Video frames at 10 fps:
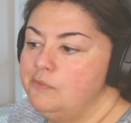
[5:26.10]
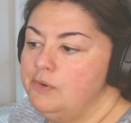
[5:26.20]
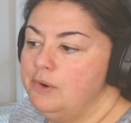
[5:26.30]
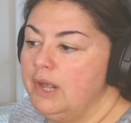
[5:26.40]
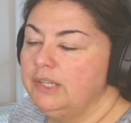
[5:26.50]

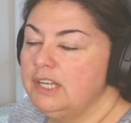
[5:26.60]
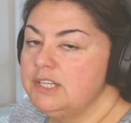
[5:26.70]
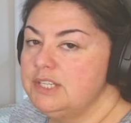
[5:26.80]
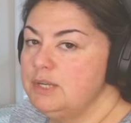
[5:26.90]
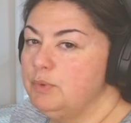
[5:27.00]
I'd like to
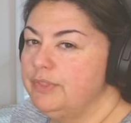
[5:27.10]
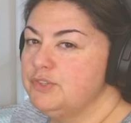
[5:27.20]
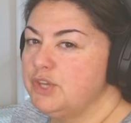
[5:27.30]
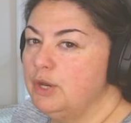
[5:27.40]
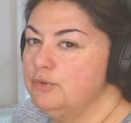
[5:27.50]
see where this
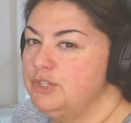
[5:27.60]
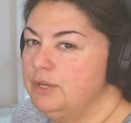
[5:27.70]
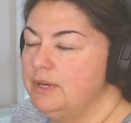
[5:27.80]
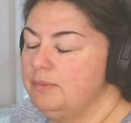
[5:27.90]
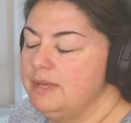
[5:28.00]
goes. You know
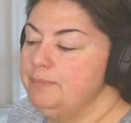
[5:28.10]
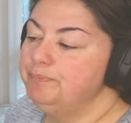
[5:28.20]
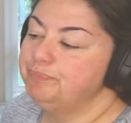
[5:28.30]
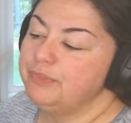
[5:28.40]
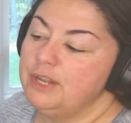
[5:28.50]
what I mean?
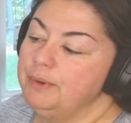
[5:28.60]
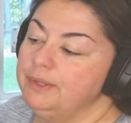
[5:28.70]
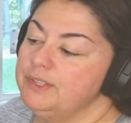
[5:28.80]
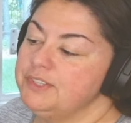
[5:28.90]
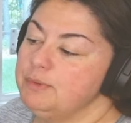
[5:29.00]
Anyway,
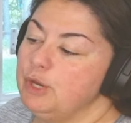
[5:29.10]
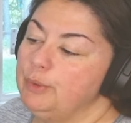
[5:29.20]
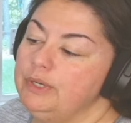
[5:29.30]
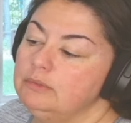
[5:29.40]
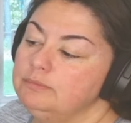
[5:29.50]
let's keep going.